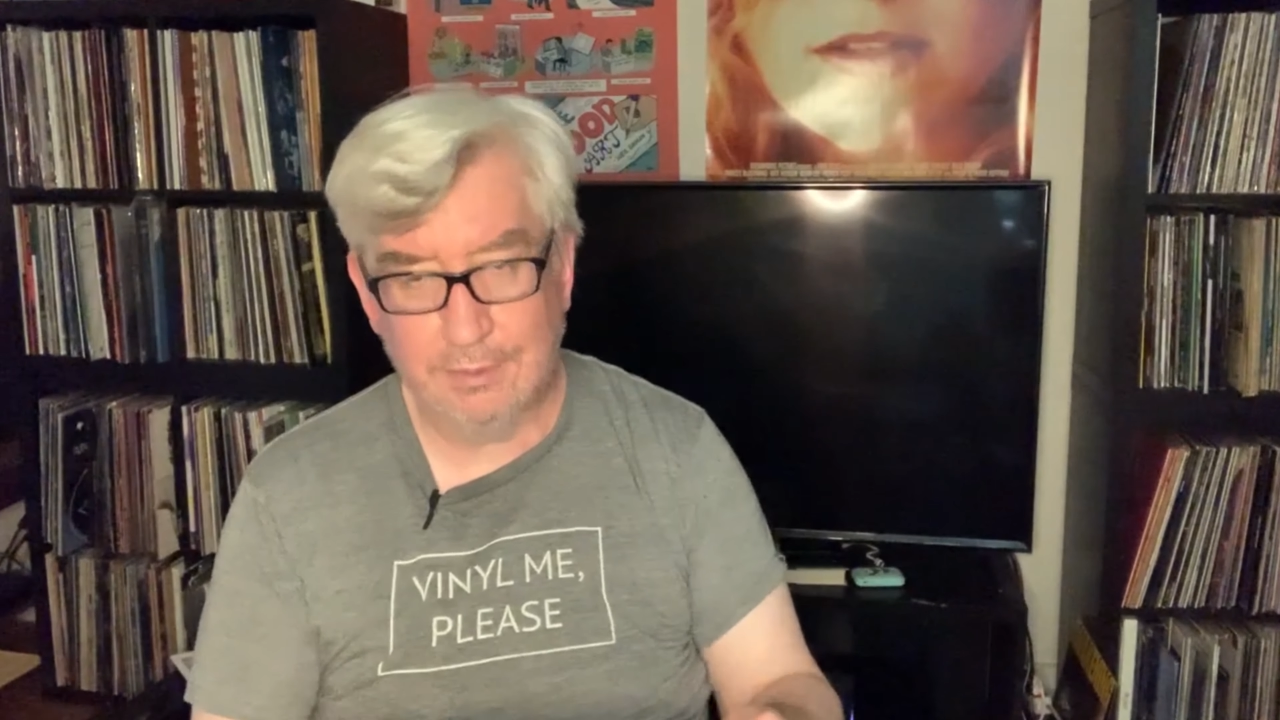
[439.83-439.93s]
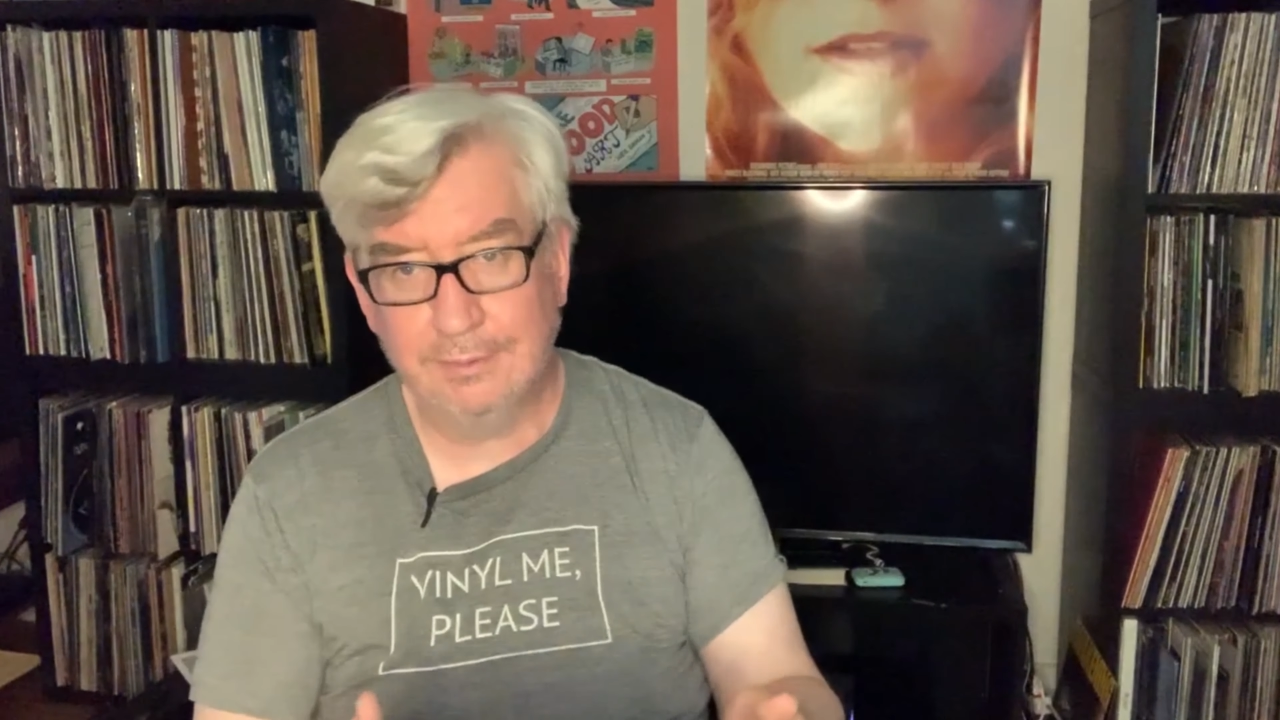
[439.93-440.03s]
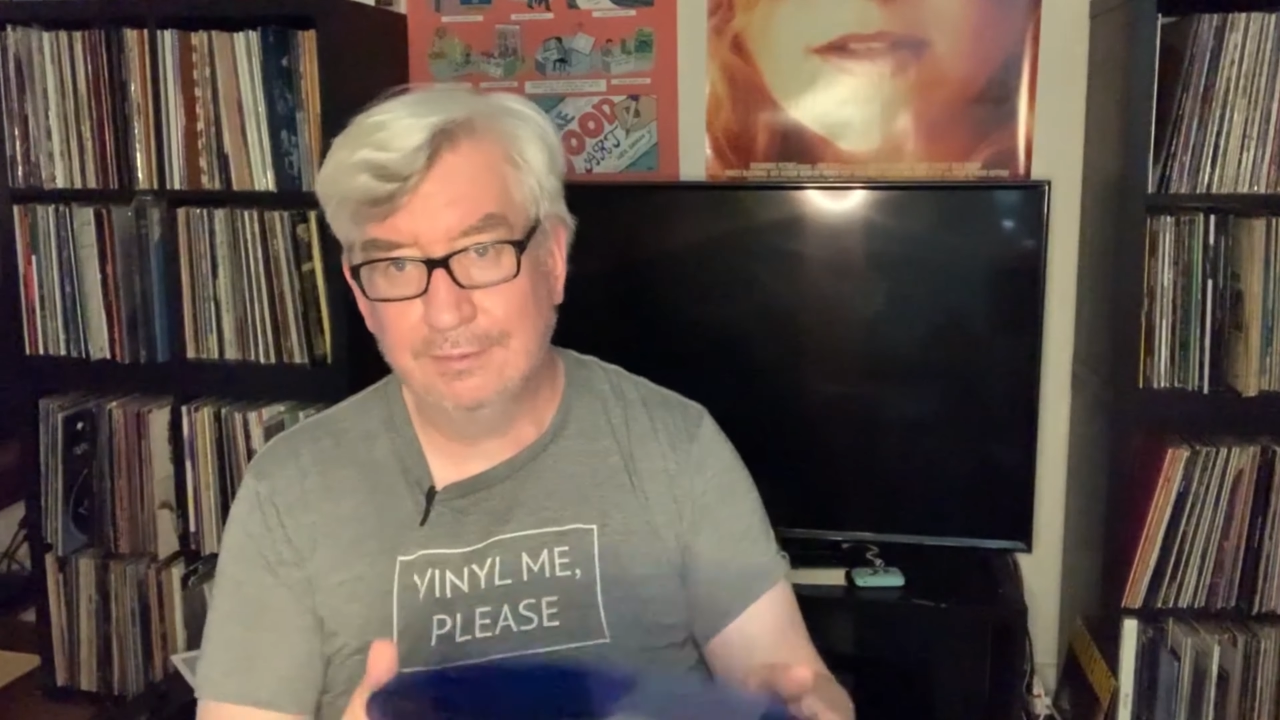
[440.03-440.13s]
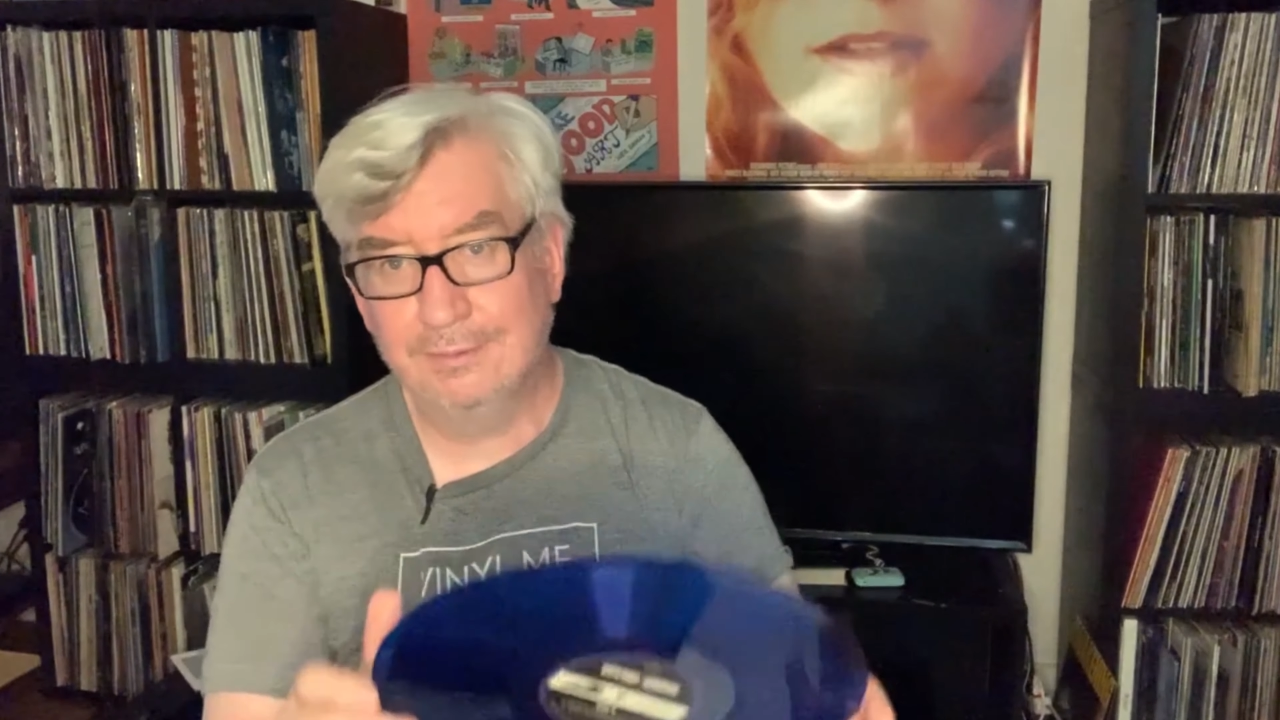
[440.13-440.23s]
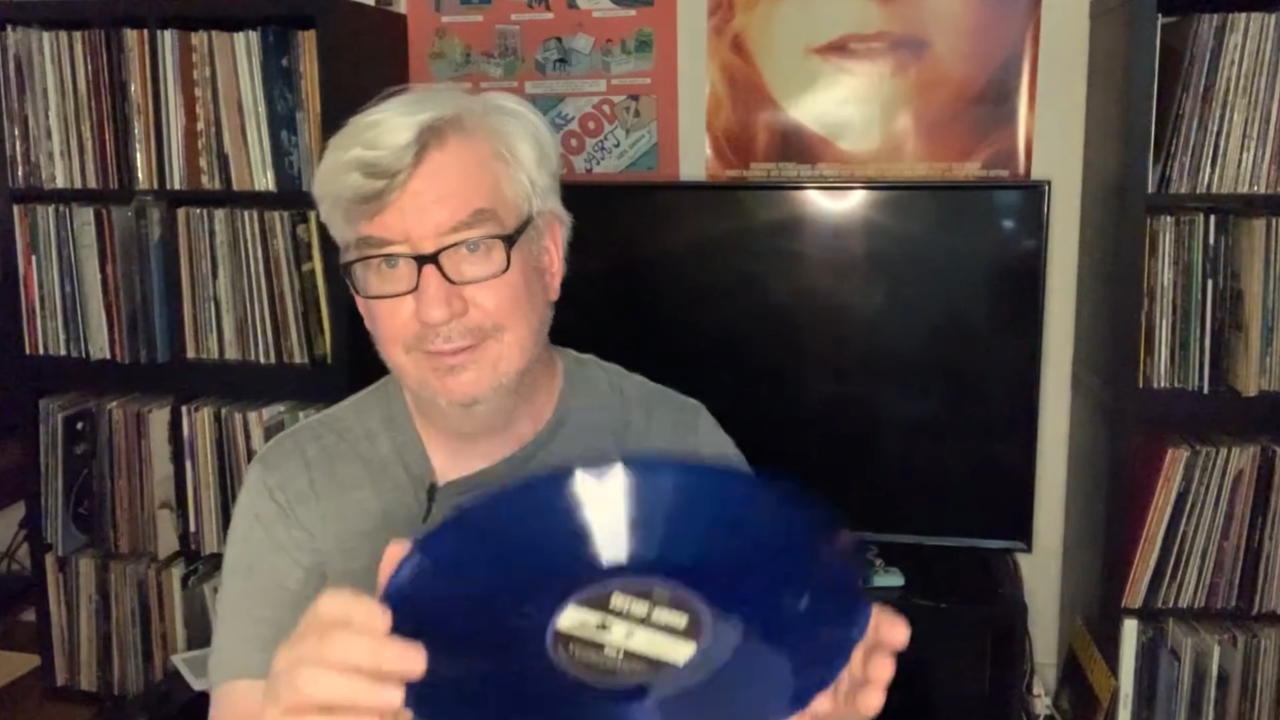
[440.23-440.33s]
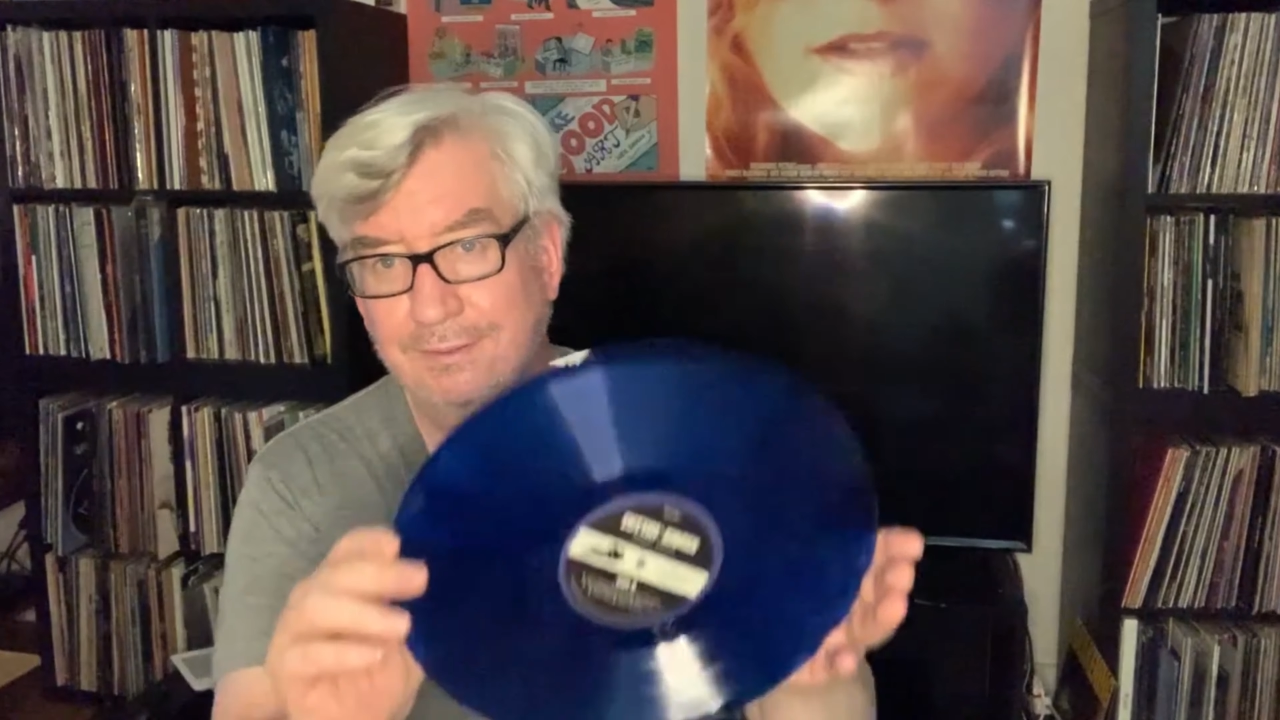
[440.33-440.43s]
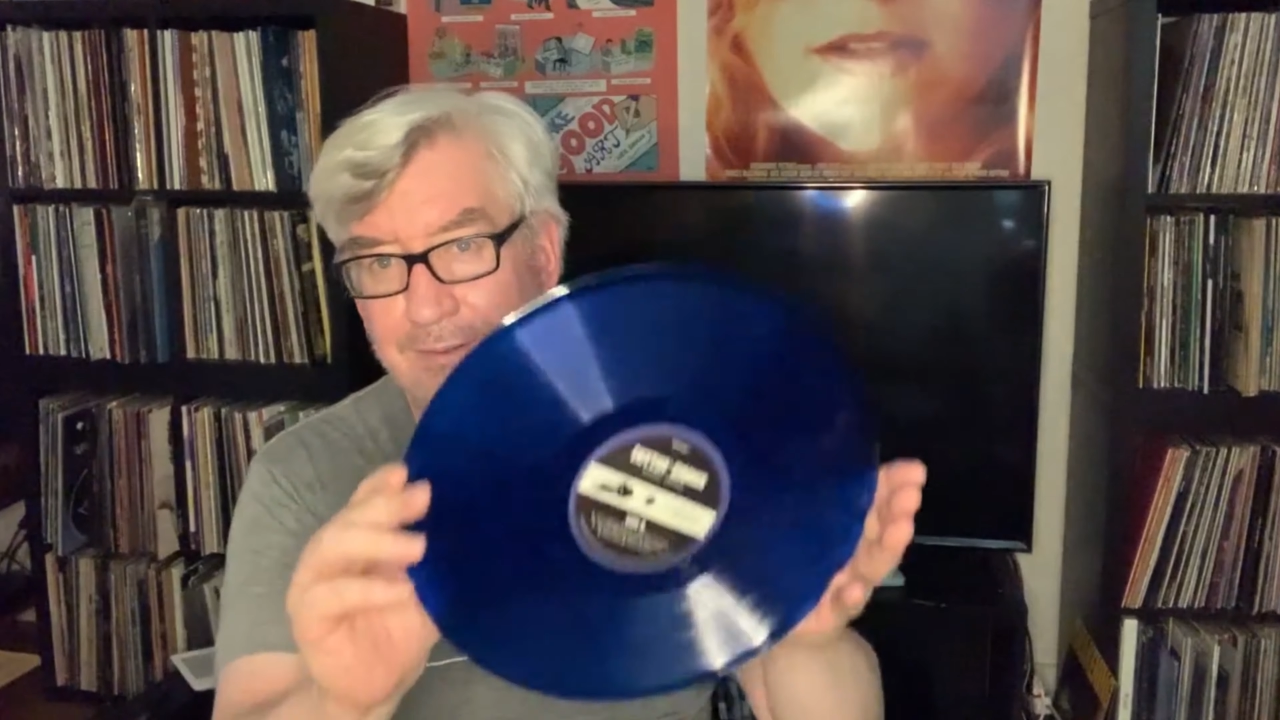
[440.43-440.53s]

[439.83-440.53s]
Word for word: record.